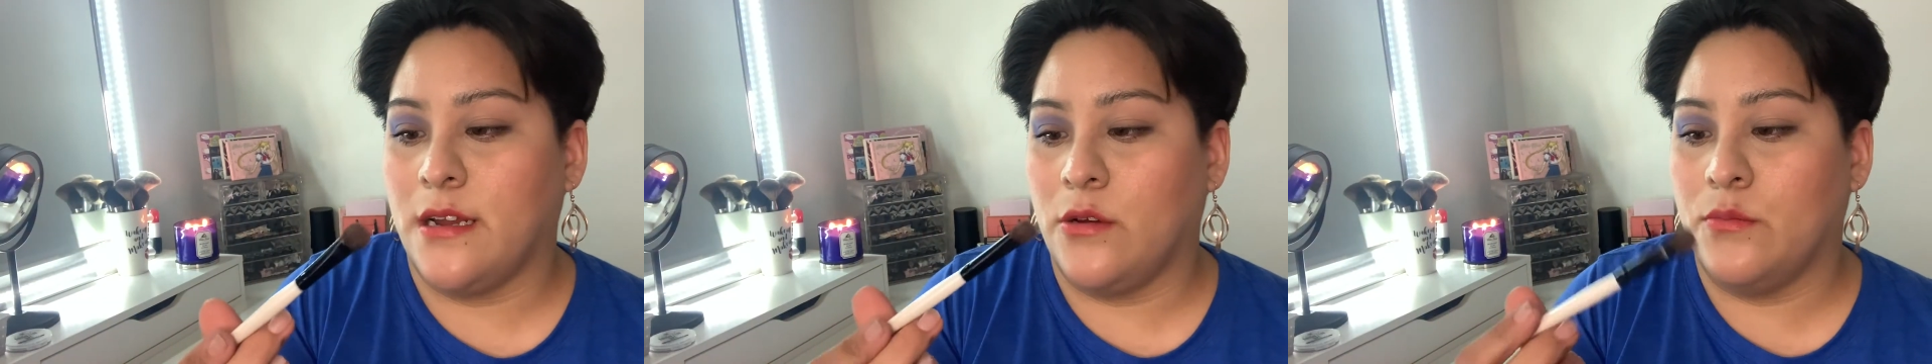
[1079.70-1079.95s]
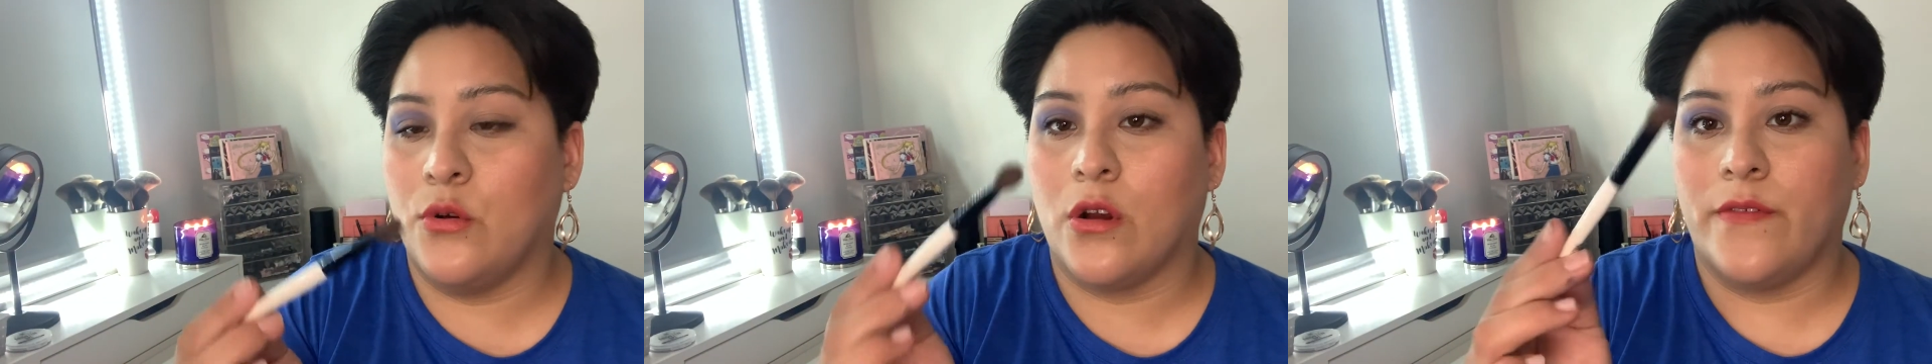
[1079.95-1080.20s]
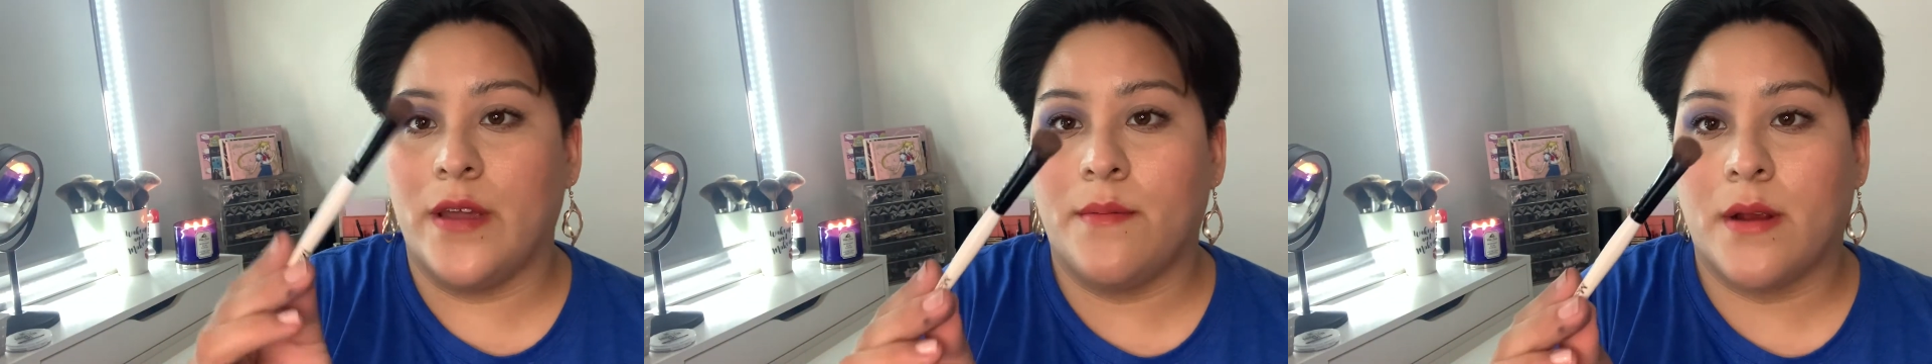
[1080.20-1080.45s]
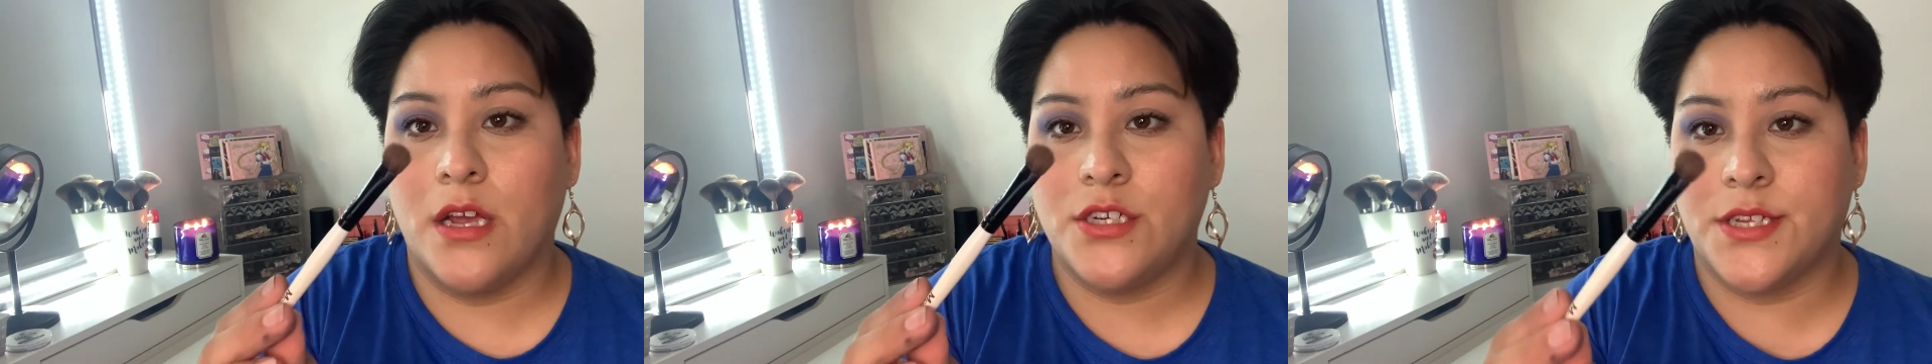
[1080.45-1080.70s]
Morphe
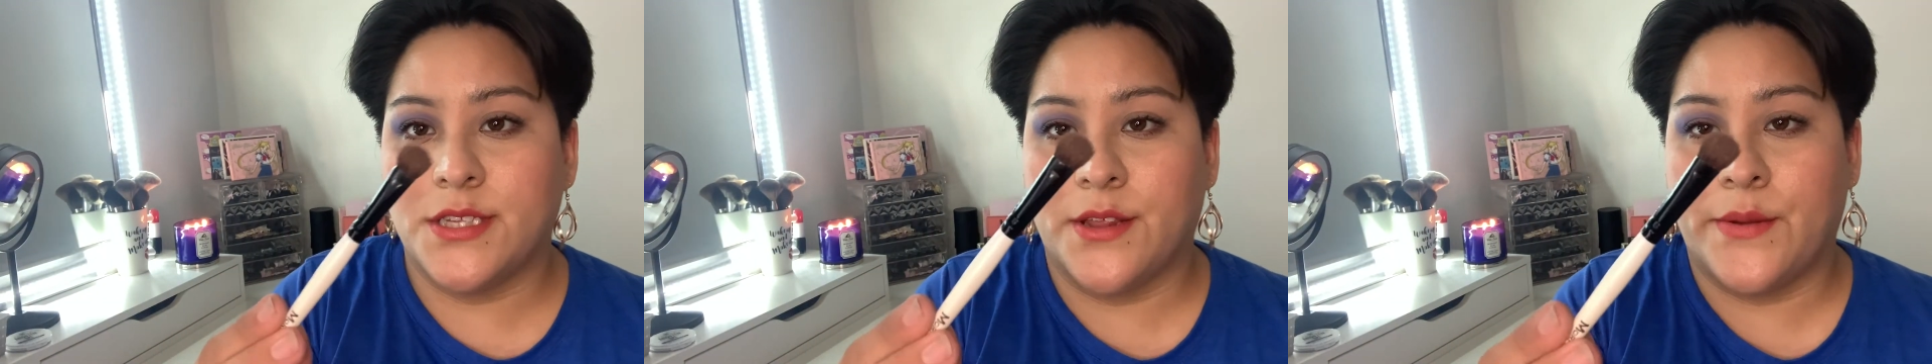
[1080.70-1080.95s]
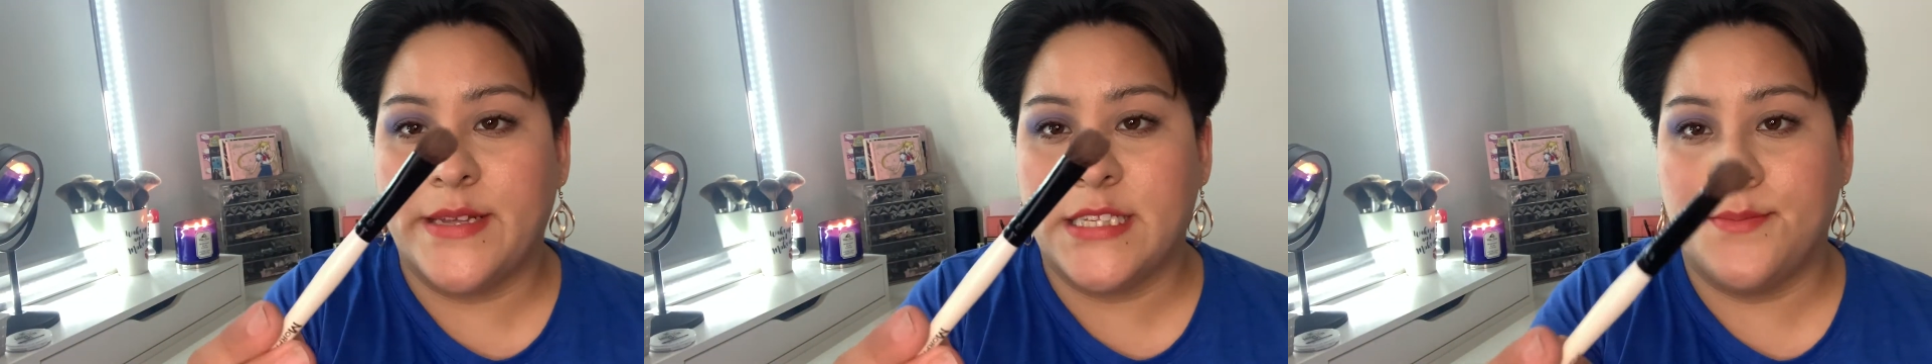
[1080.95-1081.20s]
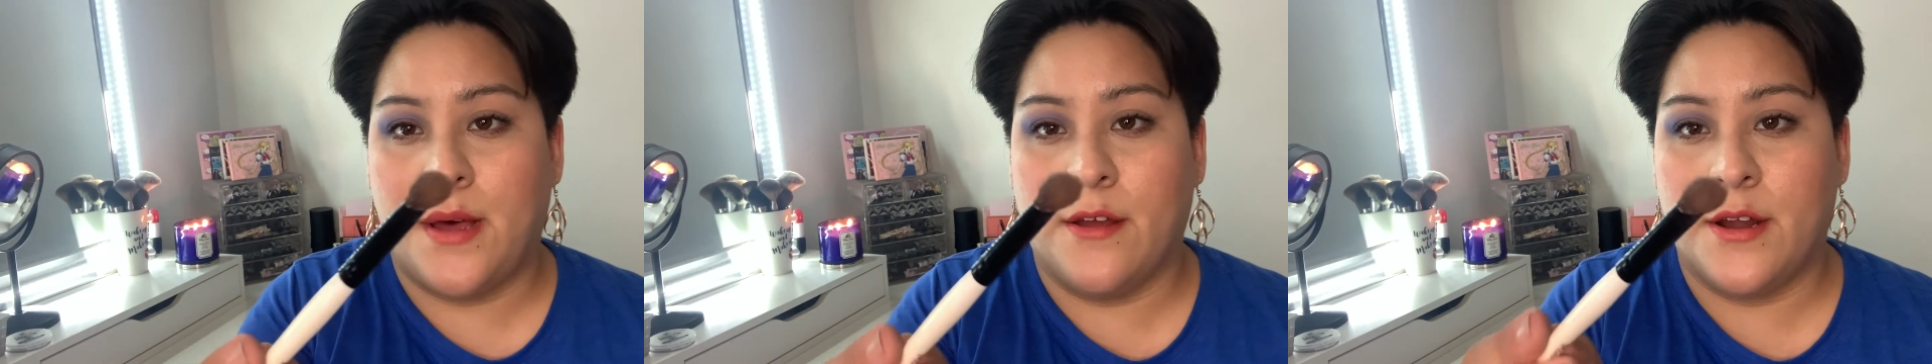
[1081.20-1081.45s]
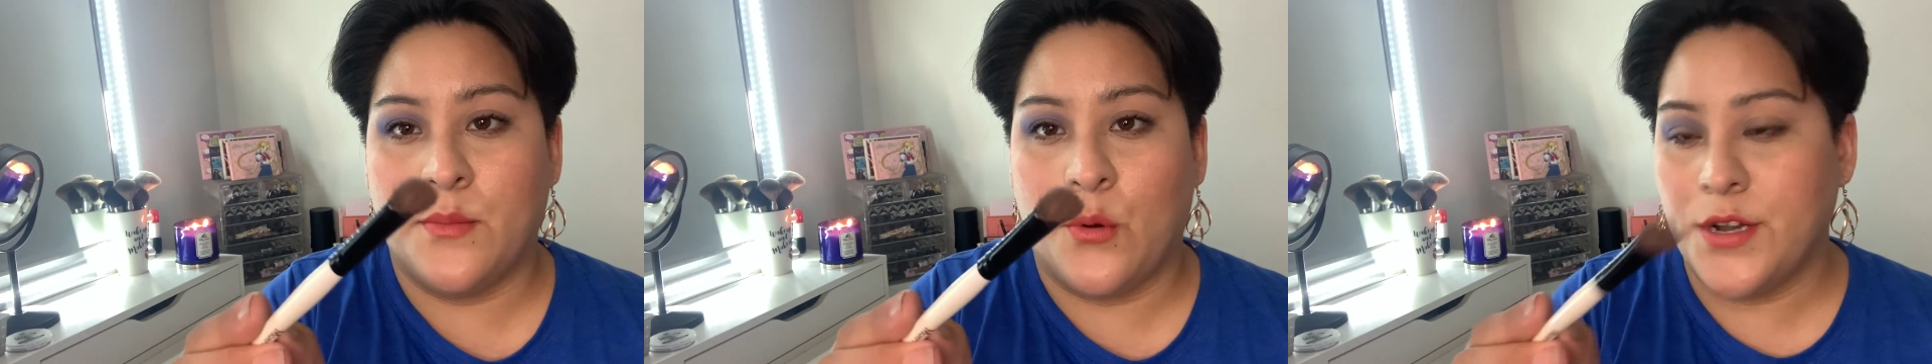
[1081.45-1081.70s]
brush. It's a little bit smaller
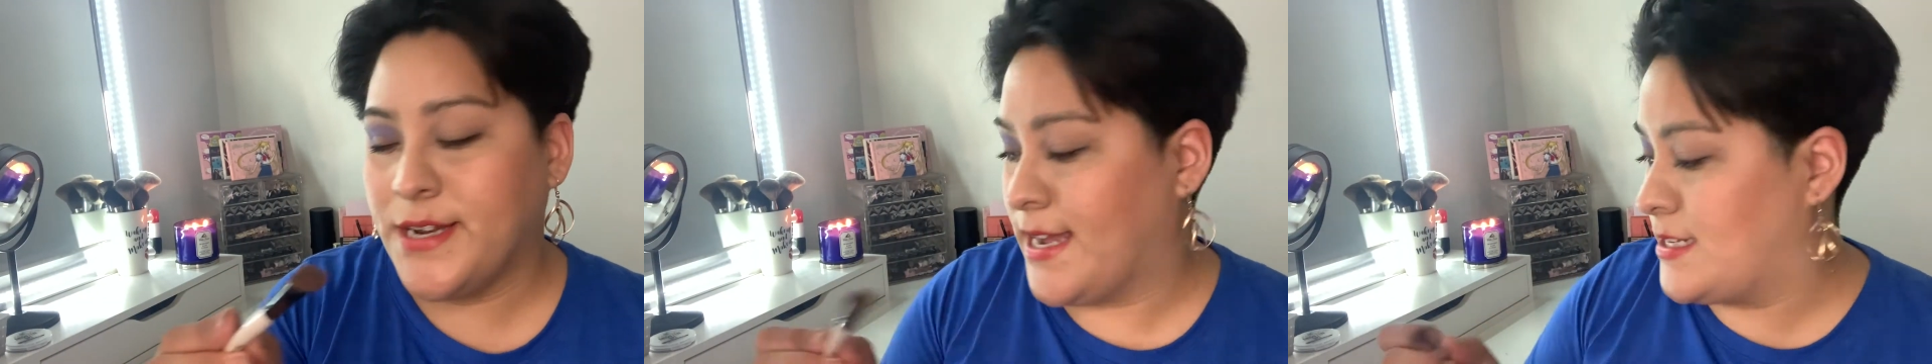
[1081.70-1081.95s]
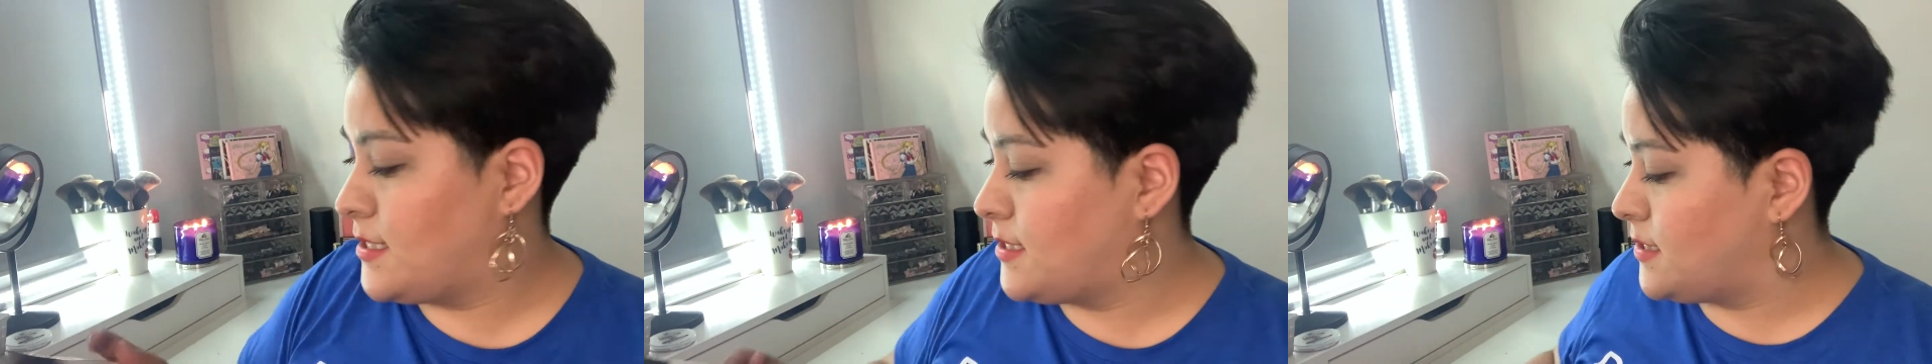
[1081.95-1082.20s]
and more dense.